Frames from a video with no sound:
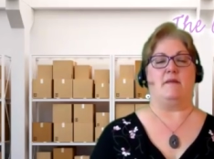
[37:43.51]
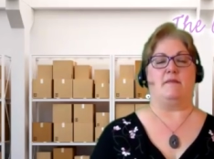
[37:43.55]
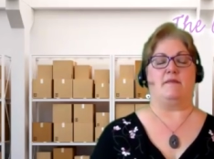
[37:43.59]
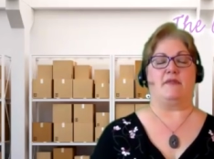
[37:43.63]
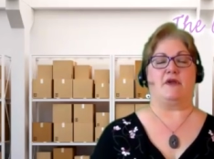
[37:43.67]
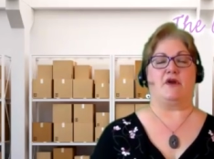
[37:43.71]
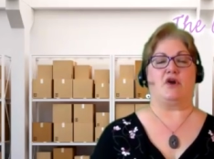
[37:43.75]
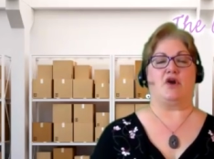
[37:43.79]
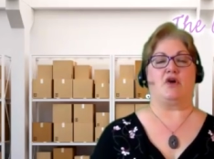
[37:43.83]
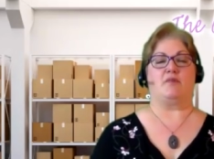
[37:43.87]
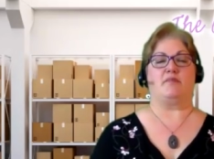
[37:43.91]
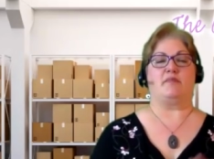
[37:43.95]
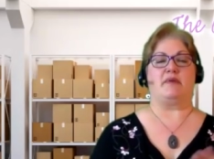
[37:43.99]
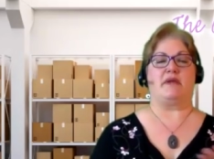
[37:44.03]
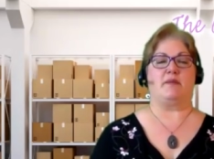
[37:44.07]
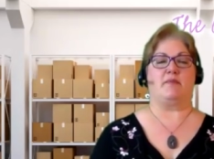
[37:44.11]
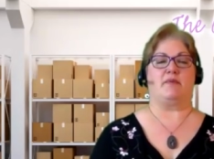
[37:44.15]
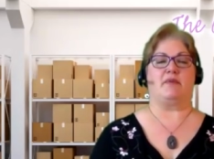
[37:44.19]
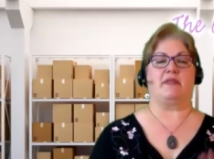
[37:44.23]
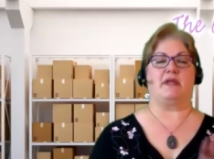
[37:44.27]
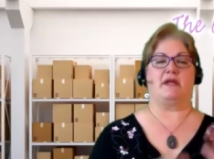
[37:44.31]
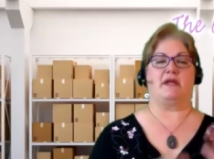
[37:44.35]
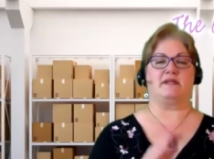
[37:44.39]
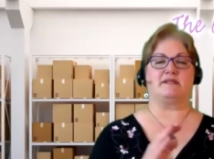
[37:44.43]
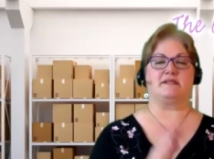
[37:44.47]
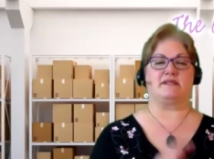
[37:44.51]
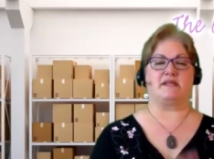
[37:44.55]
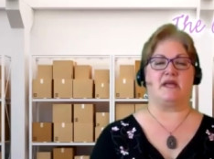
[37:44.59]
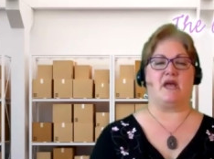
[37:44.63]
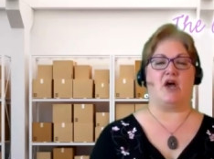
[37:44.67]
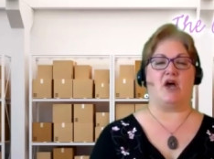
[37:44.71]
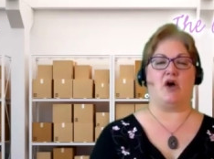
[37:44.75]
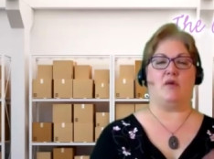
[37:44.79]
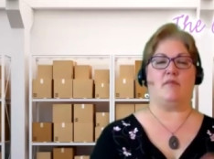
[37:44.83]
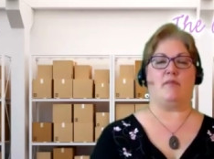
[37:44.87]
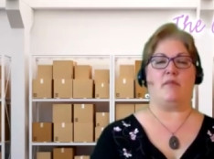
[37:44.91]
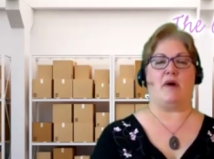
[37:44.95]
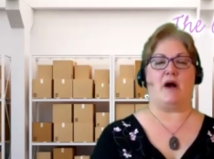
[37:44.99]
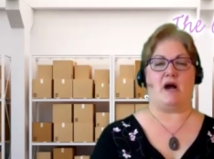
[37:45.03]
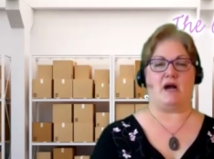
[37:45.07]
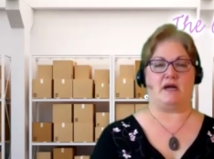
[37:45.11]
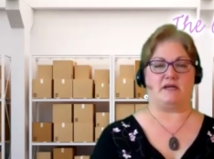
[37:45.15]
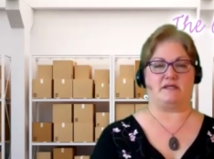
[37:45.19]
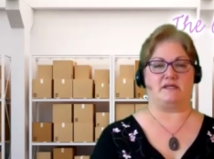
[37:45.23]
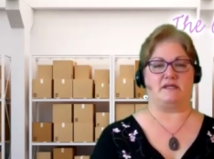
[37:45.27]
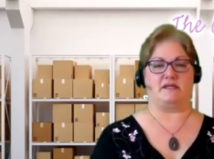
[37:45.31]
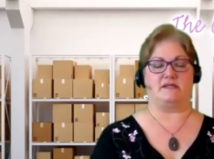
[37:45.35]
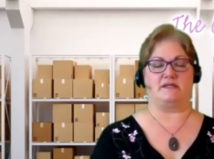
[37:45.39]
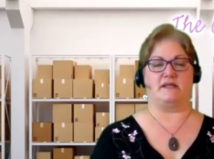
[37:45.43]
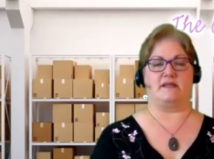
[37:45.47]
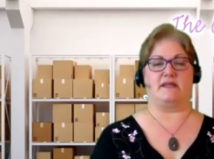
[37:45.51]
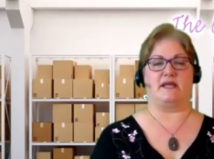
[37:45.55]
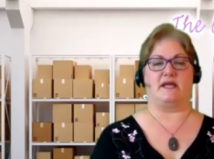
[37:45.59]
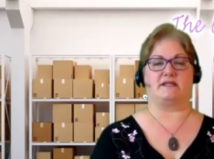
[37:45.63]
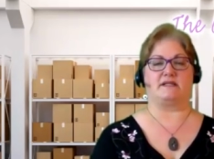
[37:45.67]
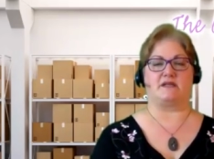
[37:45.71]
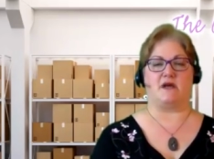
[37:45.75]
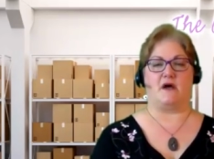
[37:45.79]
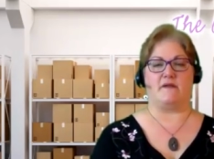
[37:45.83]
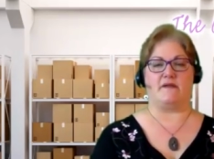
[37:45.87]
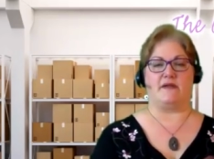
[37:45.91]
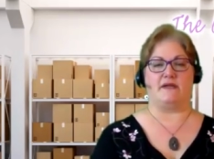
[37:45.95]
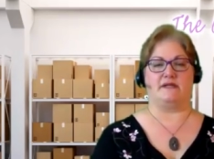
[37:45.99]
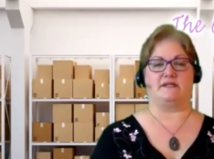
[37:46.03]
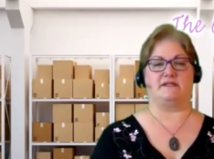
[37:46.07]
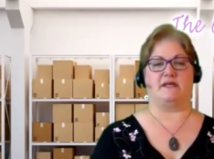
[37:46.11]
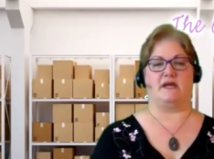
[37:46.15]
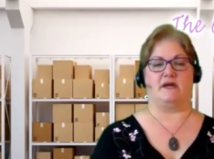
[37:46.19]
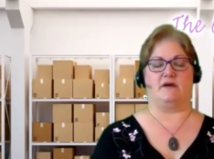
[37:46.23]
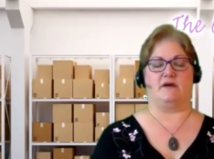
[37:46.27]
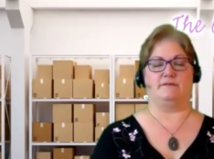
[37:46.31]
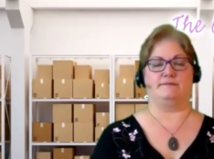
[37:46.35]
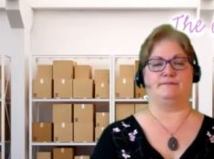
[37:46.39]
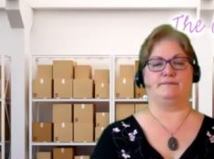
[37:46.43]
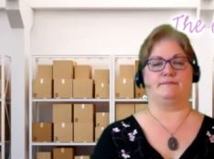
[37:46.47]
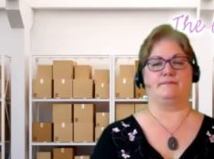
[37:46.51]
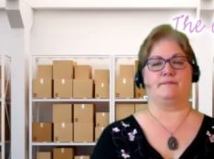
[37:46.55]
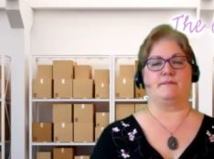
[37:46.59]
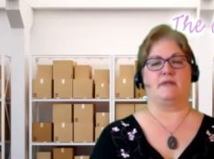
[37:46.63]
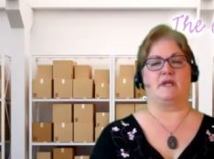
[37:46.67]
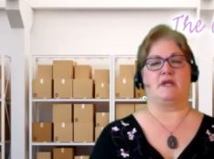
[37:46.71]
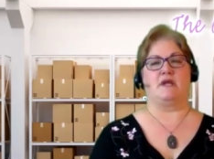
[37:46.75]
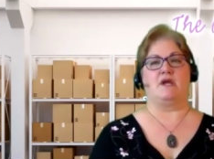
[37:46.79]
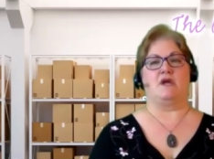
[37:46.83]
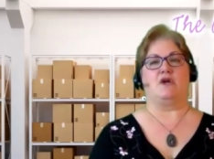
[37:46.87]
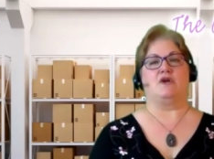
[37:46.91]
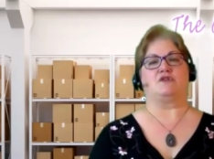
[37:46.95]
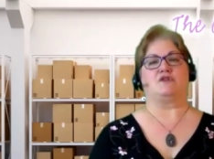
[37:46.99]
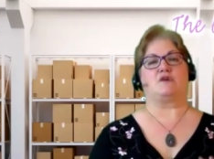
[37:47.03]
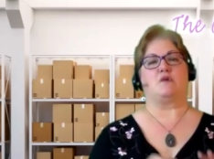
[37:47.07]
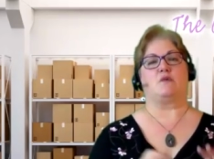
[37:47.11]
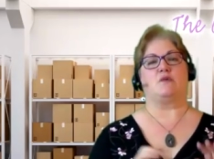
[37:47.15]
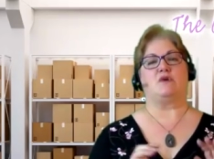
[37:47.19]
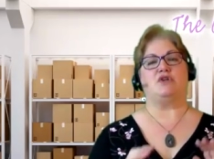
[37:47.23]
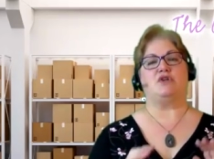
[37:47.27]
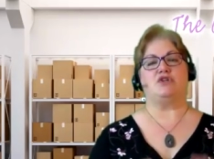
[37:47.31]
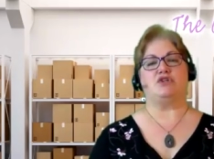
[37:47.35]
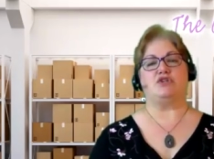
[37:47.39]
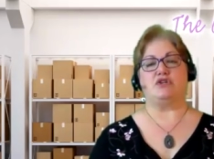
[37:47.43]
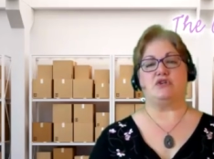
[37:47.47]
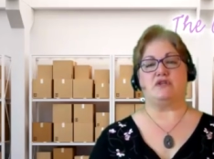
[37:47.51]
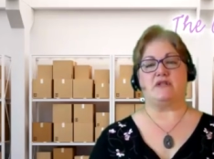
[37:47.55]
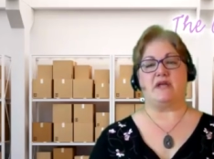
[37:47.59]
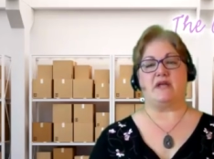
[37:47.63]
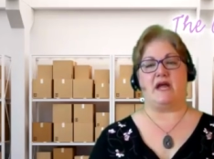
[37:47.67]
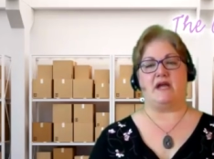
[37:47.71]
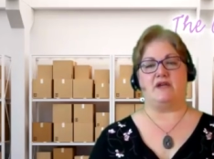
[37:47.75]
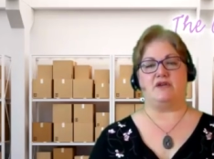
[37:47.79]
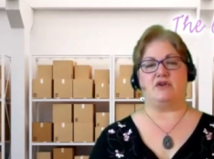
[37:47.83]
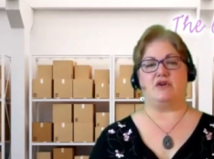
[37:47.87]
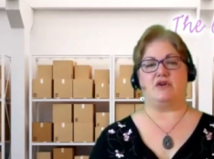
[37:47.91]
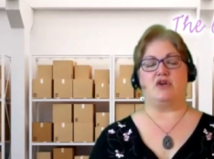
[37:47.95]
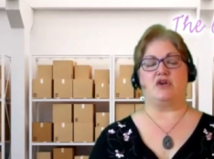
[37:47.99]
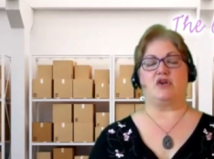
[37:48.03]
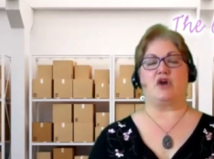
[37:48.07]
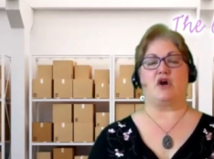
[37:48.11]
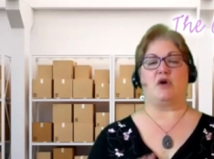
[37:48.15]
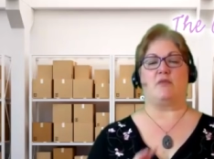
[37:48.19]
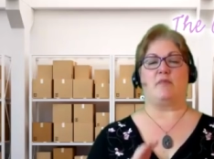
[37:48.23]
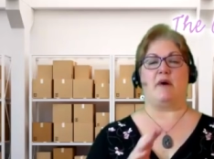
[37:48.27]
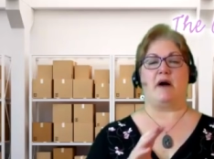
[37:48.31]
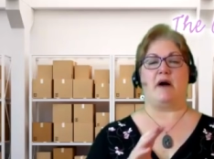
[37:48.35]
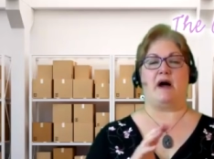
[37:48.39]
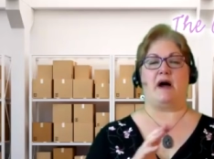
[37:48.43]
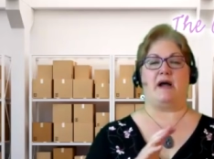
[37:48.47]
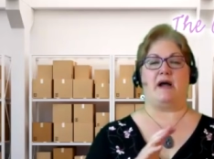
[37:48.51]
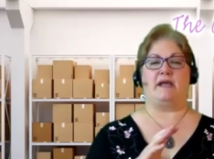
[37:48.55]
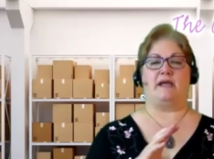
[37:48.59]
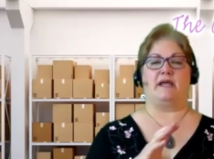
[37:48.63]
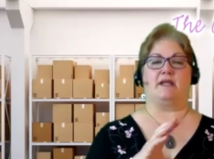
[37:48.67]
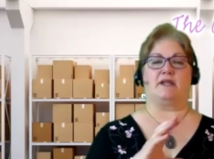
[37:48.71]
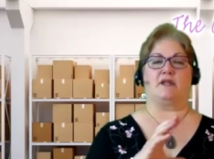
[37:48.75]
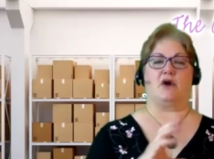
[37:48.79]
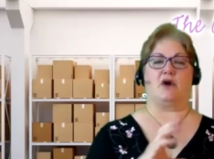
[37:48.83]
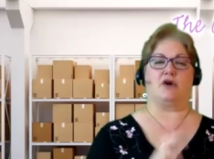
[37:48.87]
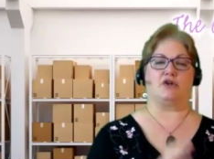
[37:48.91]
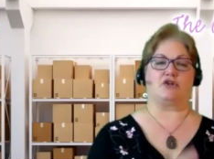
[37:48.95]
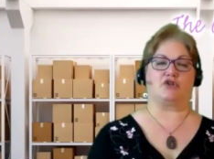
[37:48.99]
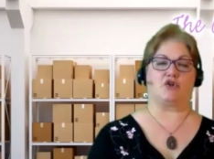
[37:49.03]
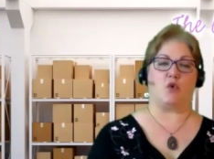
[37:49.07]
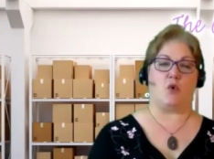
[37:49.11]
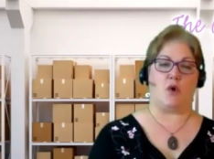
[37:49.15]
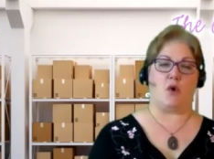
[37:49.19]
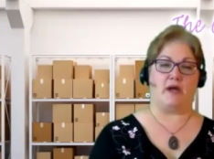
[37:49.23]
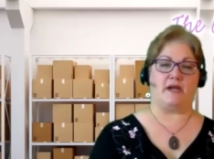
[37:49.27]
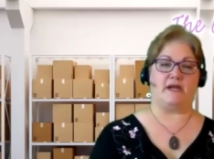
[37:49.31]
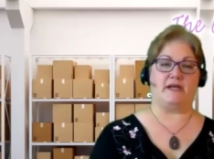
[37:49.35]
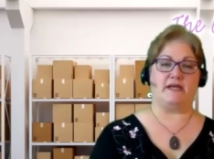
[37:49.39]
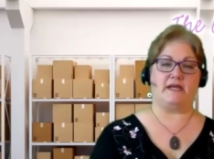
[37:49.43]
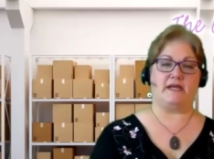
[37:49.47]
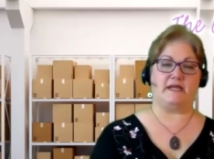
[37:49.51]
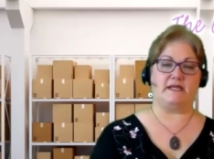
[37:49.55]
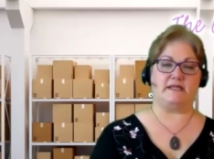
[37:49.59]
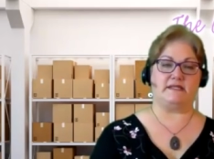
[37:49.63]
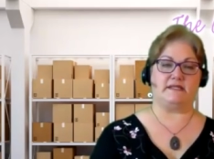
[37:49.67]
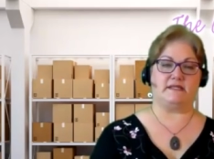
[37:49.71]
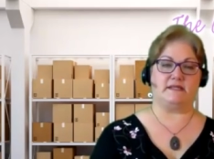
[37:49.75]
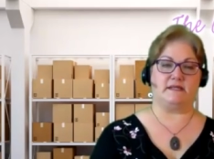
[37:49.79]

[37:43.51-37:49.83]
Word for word: There are people that sell boxes and that's all they sell. So when you do that, you can go buy in large quantities.